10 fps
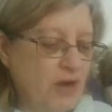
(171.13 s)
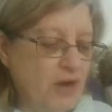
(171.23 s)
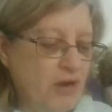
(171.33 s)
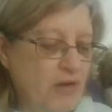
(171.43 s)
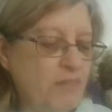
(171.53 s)

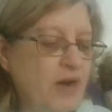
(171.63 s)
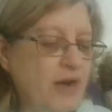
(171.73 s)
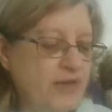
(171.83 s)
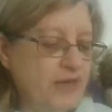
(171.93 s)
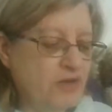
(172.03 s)
Oh
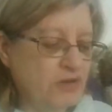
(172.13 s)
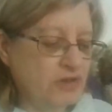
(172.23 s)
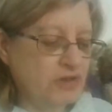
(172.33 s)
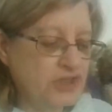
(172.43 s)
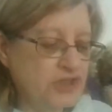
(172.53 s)
my
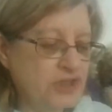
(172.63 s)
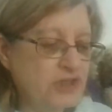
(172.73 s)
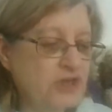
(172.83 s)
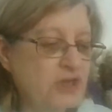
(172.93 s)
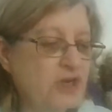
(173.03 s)

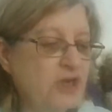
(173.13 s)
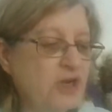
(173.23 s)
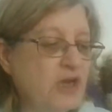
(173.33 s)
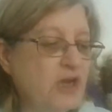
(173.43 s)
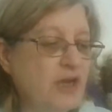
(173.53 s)
gosh.
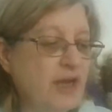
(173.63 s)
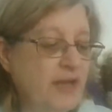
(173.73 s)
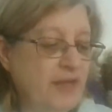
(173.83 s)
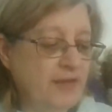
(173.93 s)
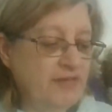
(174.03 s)

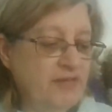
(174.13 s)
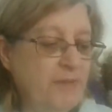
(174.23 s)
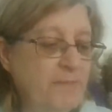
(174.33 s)
This is